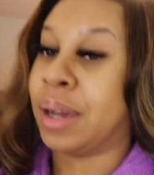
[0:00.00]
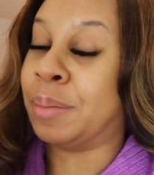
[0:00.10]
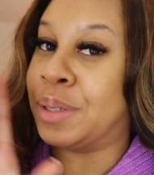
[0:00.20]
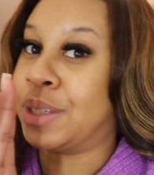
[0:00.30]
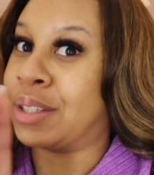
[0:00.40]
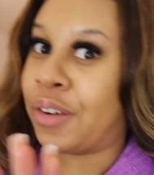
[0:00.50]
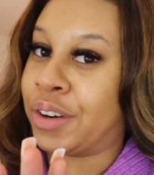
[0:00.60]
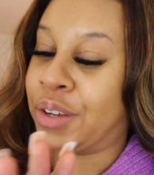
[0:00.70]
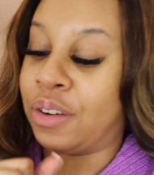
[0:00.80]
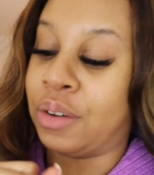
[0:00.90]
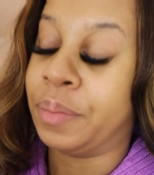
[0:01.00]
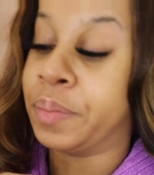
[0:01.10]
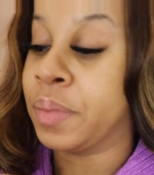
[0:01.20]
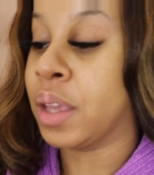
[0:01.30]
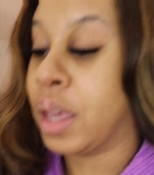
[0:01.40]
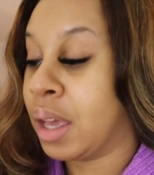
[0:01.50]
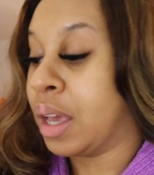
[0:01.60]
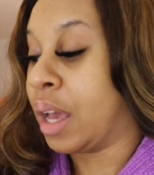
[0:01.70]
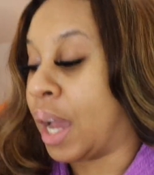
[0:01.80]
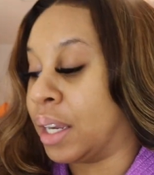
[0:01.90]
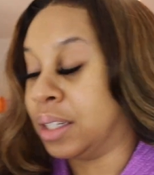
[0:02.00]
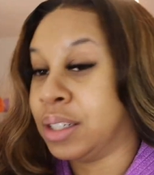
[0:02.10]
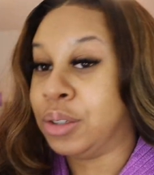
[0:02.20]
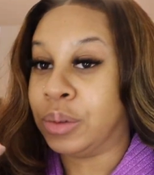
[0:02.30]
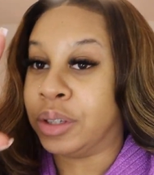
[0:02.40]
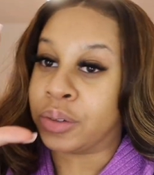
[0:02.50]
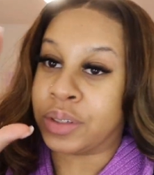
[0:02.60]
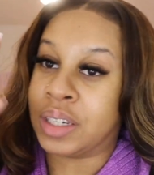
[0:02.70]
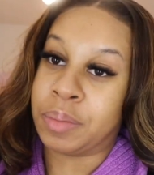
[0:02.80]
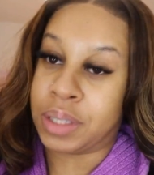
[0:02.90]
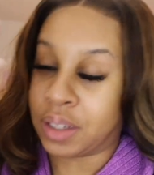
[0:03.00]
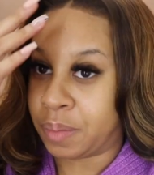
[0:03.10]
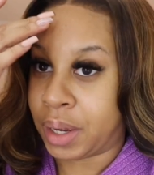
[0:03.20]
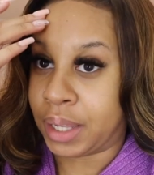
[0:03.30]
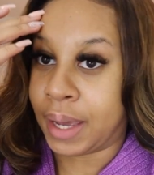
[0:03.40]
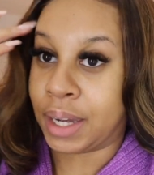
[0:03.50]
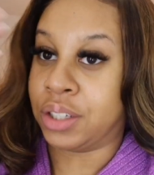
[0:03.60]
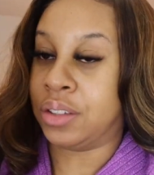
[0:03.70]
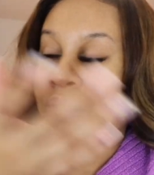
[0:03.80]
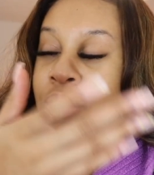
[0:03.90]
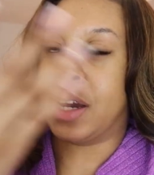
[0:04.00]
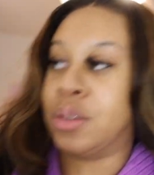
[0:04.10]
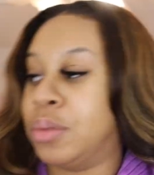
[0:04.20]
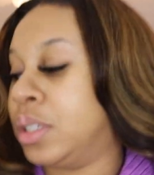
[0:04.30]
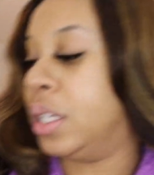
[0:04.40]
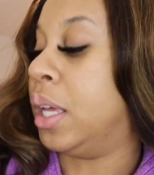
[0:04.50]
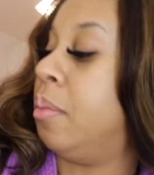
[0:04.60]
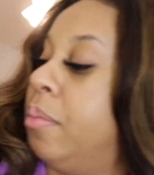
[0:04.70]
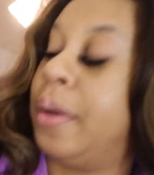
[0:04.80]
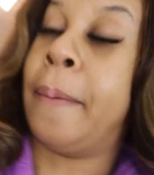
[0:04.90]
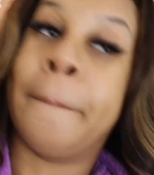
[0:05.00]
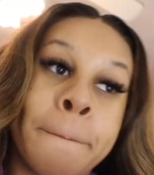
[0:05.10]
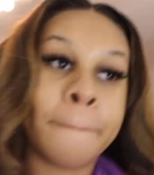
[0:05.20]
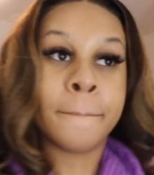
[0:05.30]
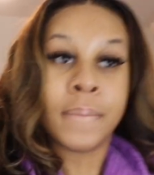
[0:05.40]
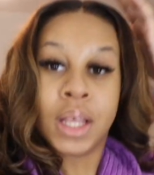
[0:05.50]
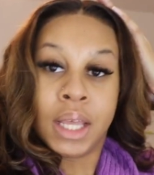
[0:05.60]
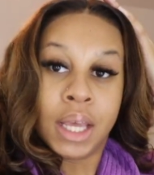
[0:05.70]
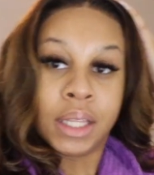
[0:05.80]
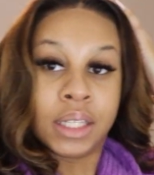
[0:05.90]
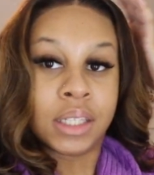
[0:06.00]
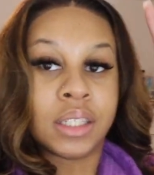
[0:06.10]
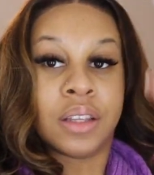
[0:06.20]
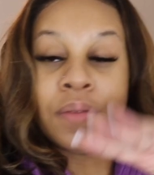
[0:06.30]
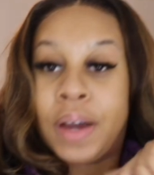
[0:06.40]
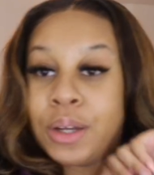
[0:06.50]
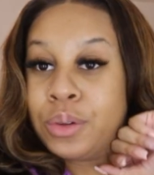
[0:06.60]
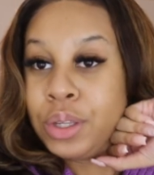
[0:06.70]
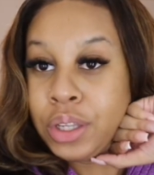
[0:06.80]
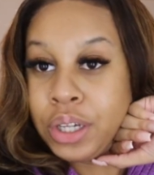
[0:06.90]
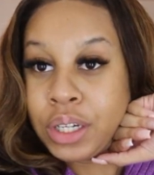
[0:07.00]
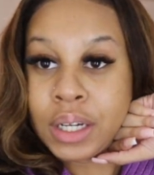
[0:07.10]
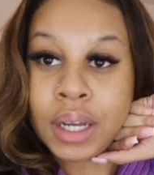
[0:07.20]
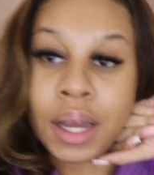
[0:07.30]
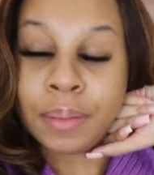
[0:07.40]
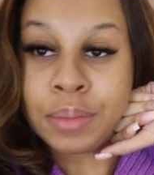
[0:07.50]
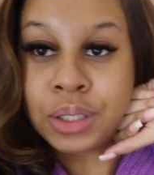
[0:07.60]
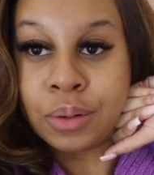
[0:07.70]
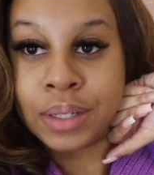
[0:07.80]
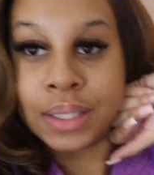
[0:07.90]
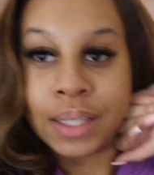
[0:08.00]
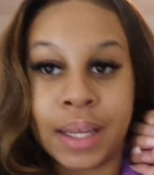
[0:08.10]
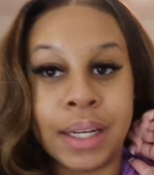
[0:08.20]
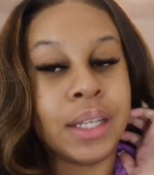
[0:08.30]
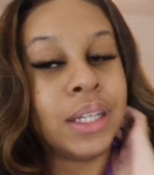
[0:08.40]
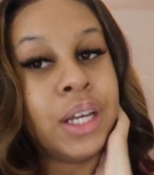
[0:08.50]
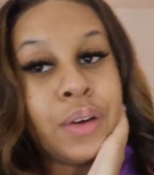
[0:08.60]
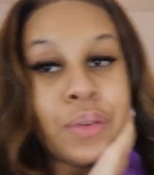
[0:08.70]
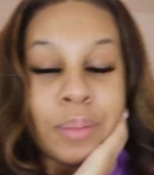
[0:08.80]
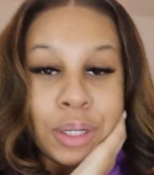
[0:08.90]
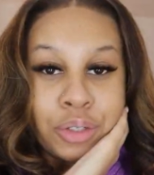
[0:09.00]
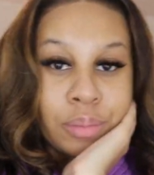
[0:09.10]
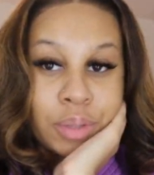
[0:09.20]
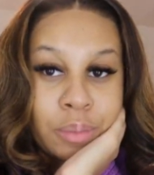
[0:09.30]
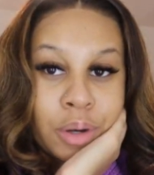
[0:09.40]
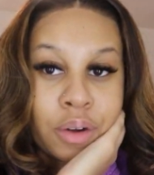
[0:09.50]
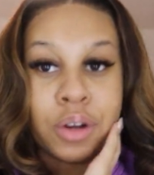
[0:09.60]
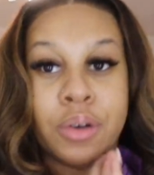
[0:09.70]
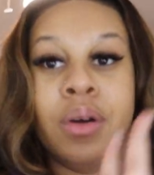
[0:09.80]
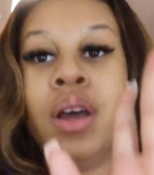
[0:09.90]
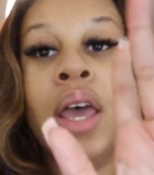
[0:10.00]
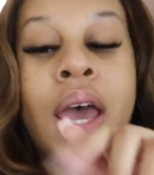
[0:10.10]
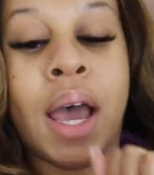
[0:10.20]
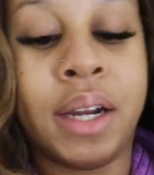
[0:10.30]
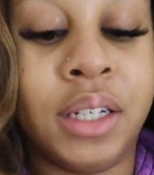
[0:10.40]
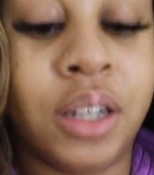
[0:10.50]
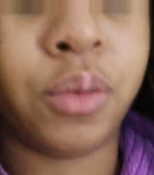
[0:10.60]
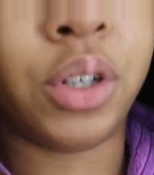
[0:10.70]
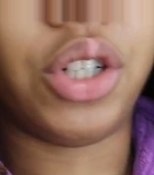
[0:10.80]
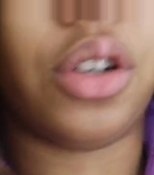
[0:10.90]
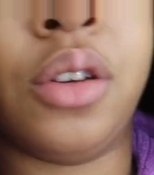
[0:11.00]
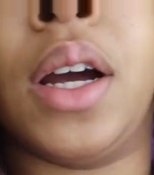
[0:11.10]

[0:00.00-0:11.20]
I'm sorry, y'all. I did do a little snippets of my lashes, so you guys will see that, but this is the final look. I'm so excited for my trip tomorrow. I did want to show you